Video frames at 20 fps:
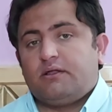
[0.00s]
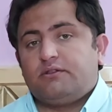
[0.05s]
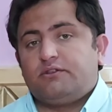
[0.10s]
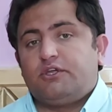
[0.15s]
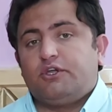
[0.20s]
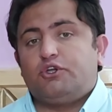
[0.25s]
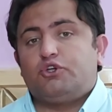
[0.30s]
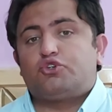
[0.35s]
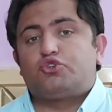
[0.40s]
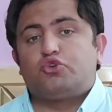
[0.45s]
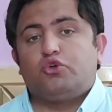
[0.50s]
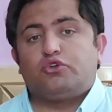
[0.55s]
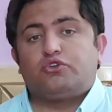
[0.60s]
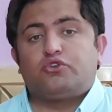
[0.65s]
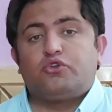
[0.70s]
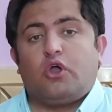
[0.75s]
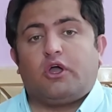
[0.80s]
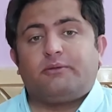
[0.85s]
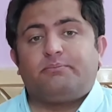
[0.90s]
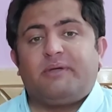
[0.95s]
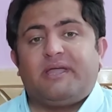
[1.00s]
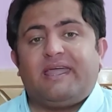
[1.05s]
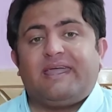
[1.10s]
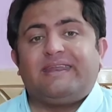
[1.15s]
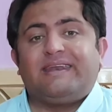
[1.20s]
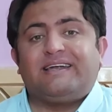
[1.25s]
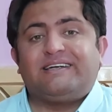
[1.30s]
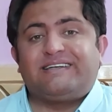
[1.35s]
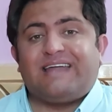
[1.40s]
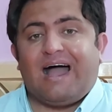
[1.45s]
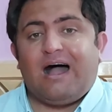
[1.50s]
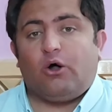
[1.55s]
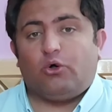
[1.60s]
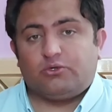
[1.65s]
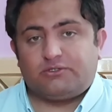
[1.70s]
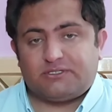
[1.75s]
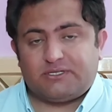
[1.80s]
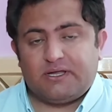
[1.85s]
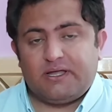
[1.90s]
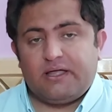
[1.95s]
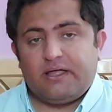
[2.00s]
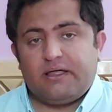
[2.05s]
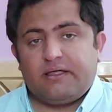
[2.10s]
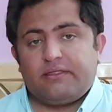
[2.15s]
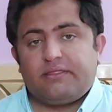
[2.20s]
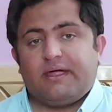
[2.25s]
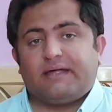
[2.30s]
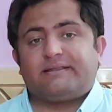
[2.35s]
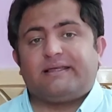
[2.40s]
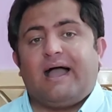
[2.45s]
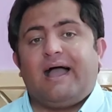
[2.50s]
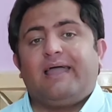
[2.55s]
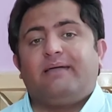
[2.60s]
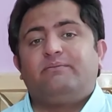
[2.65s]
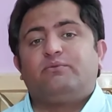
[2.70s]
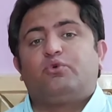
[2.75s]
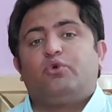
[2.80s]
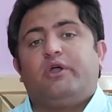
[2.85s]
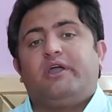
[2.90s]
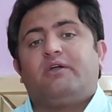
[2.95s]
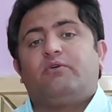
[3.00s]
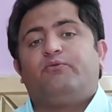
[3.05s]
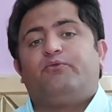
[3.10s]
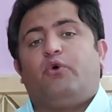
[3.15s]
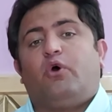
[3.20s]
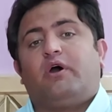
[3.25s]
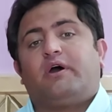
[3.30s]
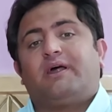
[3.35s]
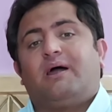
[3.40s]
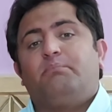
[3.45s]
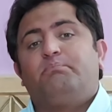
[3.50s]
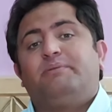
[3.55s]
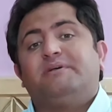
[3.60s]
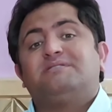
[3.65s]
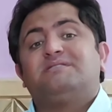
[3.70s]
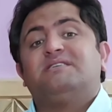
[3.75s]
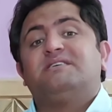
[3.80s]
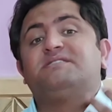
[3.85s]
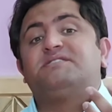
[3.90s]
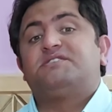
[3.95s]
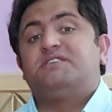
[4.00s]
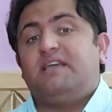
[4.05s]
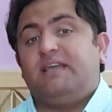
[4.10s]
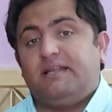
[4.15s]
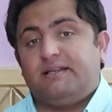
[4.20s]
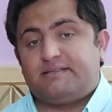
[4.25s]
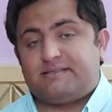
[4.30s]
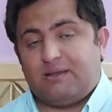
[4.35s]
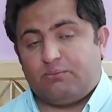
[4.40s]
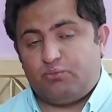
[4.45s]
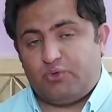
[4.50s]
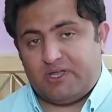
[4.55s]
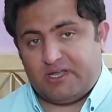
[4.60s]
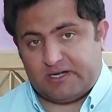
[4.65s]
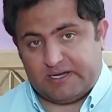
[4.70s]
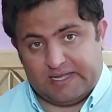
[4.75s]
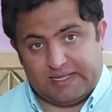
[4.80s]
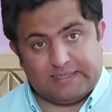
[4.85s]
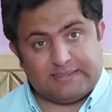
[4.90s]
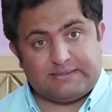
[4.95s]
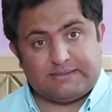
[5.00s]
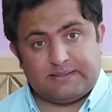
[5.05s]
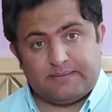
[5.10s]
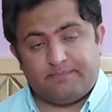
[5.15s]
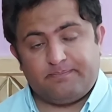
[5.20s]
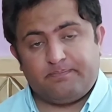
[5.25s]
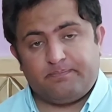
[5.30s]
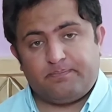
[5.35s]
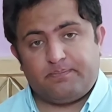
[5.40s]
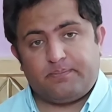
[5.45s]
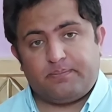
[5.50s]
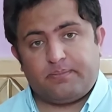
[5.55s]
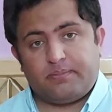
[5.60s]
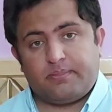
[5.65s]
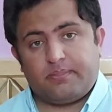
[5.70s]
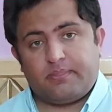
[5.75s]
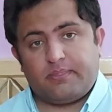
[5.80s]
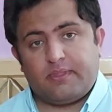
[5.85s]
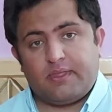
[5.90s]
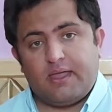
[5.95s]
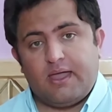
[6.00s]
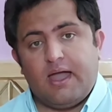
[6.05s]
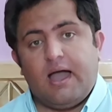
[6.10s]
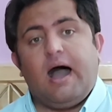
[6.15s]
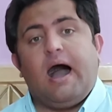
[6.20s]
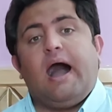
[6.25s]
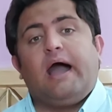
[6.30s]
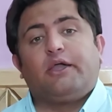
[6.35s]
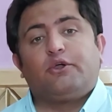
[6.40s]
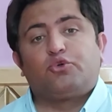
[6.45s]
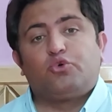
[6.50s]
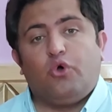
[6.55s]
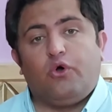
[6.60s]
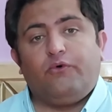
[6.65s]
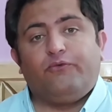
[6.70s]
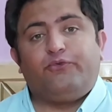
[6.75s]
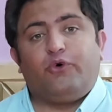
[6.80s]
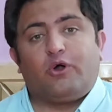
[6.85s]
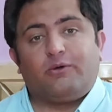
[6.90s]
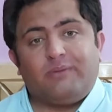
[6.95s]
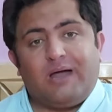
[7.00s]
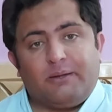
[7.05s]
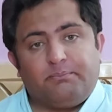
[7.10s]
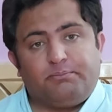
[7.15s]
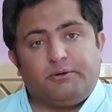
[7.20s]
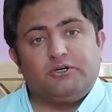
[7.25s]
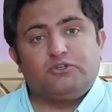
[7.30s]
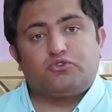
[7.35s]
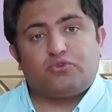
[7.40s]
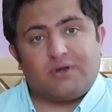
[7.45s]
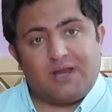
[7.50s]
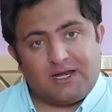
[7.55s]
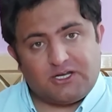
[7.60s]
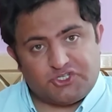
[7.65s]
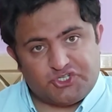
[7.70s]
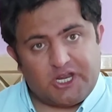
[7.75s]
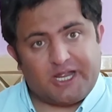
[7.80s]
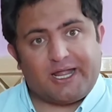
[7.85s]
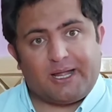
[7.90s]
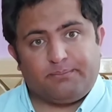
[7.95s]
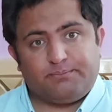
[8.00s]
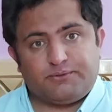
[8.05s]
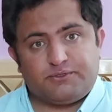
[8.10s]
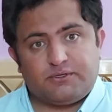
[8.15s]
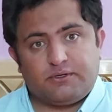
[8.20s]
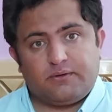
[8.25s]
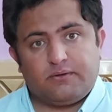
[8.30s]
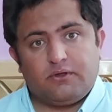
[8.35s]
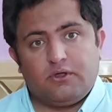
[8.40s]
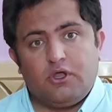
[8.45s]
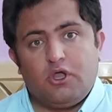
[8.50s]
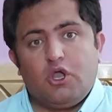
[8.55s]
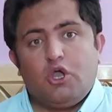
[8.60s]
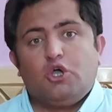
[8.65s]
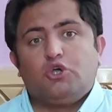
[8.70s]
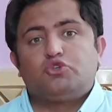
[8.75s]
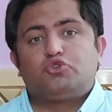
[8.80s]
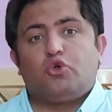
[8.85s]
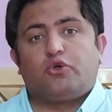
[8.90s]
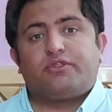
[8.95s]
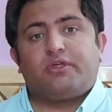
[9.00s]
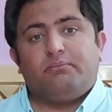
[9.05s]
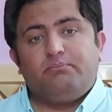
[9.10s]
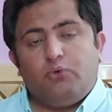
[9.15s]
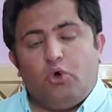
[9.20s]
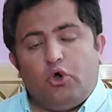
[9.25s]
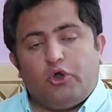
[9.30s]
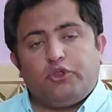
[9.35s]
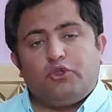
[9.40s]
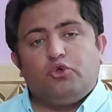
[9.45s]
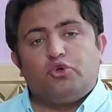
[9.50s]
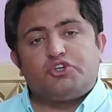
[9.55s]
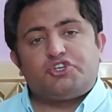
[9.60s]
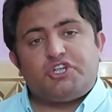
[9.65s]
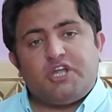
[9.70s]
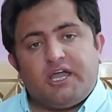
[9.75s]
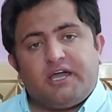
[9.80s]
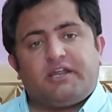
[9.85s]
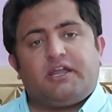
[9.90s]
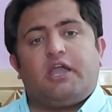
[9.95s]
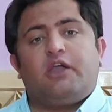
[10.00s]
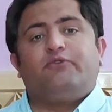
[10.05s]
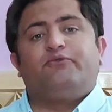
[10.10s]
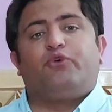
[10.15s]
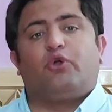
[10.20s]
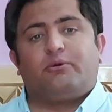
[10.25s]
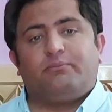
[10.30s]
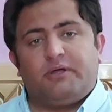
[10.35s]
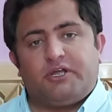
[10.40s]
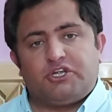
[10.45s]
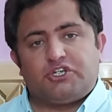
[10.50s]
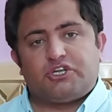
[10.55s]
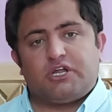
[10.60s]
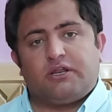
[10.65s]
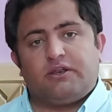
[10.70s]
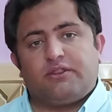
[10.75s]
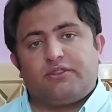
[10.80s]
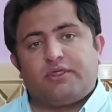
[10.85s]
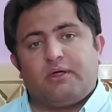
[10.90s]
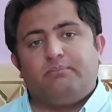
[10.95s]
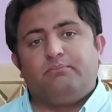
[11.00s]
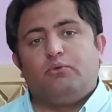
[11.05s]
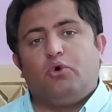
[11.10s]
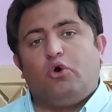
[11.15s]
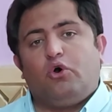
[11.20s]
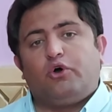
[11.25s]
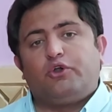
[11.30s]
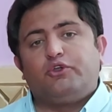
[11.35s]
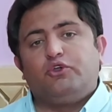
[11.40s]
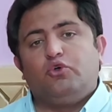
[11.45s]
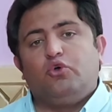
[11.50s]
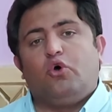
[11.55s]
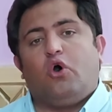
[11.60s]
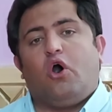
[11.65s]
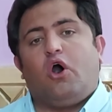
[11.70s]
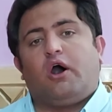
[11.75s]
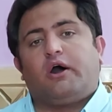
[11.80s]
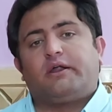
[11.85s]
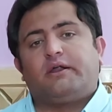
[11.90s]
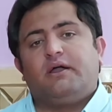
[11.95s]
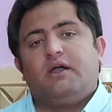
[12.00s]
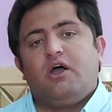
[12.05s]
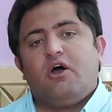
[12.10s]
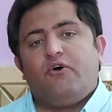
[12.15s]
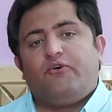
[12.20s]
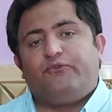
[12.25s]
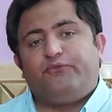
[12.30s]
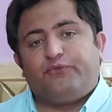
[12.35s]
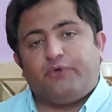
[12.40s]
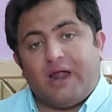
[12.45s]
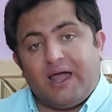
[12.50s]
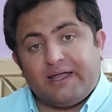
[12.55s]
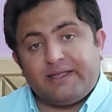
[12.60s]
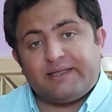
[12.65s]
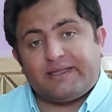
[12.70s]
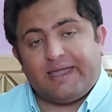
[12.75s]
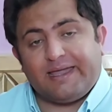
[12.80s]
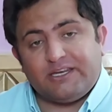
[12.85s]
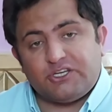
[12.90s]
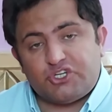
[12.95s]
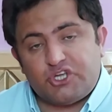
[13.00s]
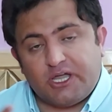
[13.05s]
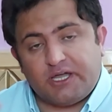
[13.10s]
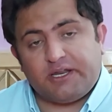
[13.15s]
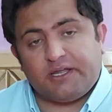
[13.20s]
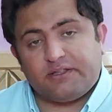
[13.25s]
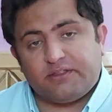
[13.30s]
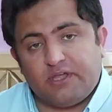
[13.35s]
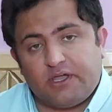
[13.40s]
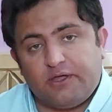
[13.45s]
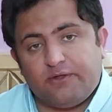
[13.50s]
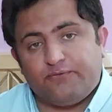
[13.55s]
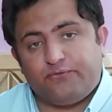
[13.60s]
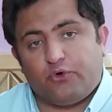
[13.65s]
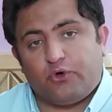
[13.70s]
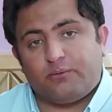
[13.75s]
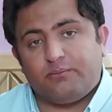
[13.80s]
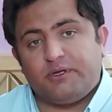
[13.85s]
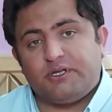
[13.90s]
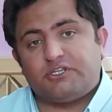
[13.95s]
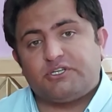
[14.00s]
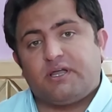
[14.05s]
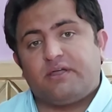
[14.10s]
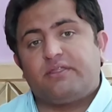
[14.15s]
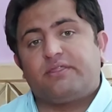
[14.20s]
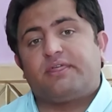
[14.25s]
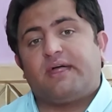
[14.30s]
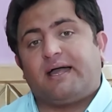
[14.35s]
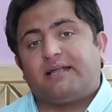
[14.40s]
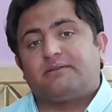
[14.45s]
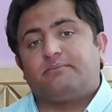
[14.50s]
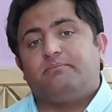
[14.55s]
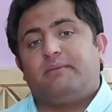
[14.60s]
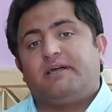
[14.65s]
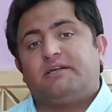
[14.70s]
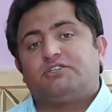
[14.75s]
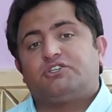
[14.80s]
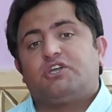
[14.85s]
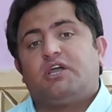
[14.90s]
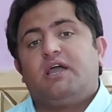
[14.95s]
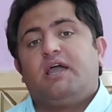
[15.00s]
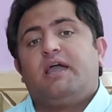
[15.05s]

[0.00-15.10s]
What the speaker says: There should not be in a doubt that I am going for a business deal somewhere else. I go for my personal checkups. So the more you share information, the more you are frank in sharing the information, that much